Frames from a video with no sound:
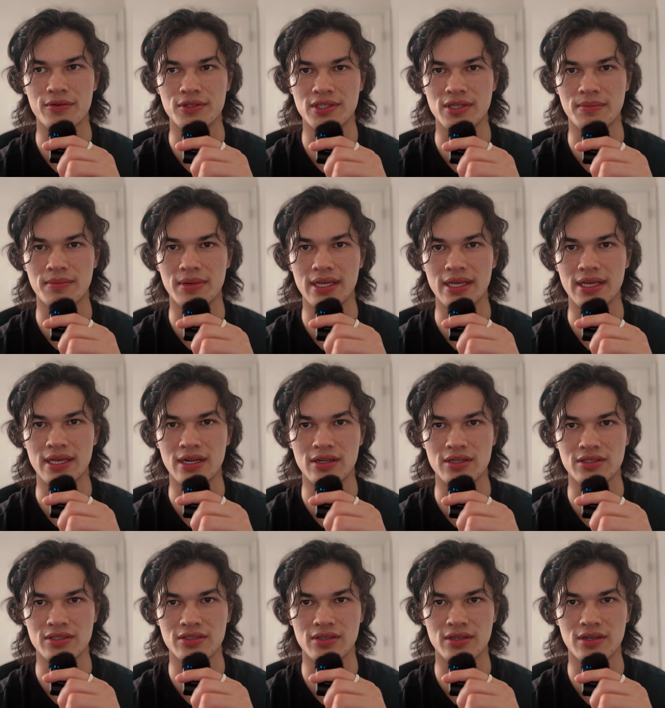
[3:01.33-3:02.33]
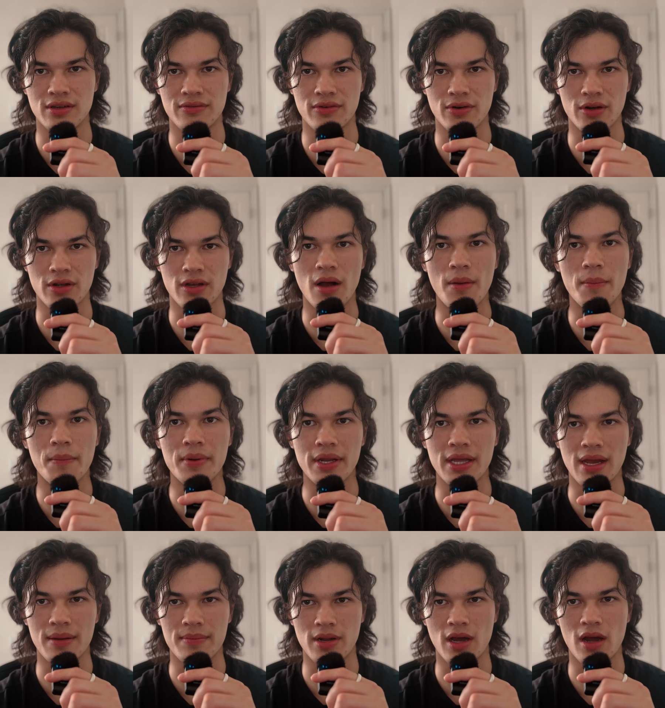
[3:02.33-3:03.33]
somebody else, for a company
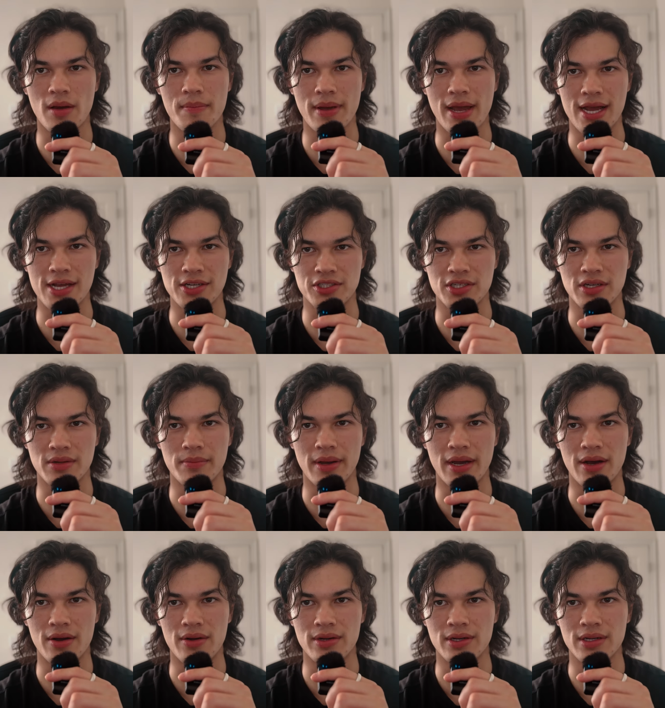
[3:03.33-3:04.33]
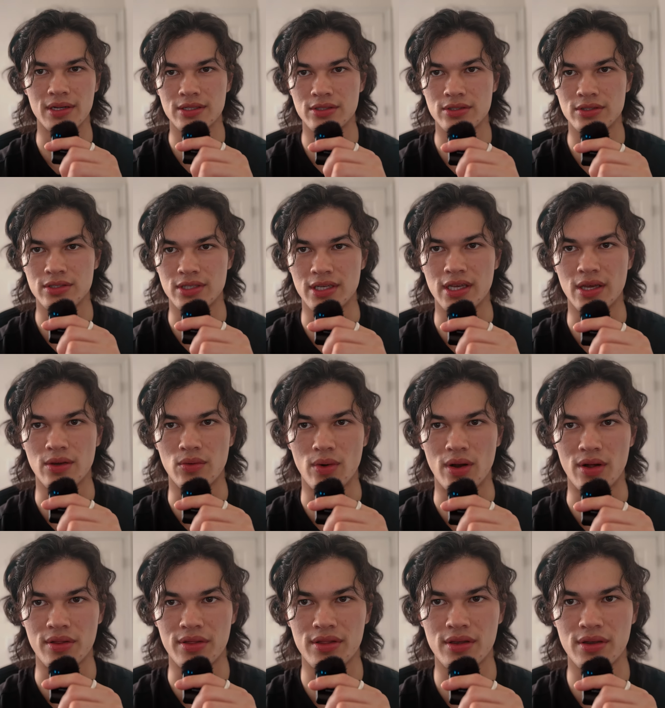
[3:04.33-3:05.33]
I'm not passionate about, to get
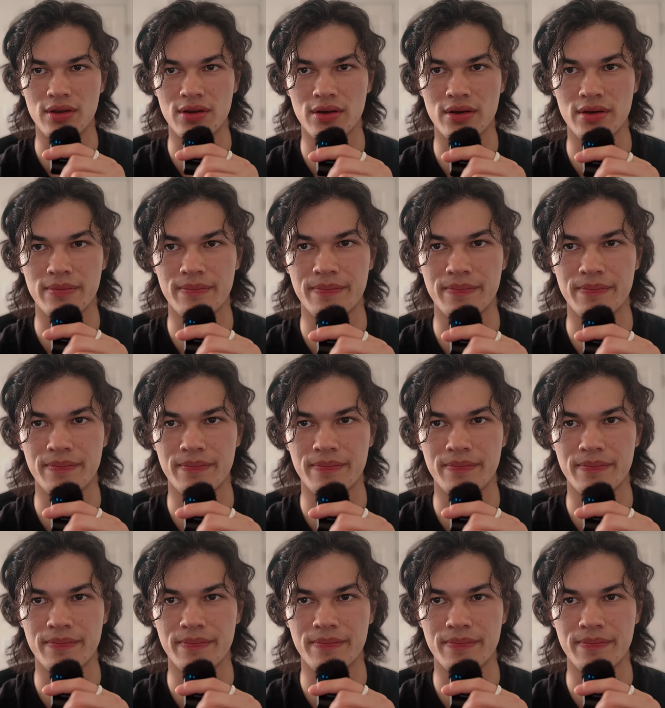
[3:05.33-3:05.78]
wealthier?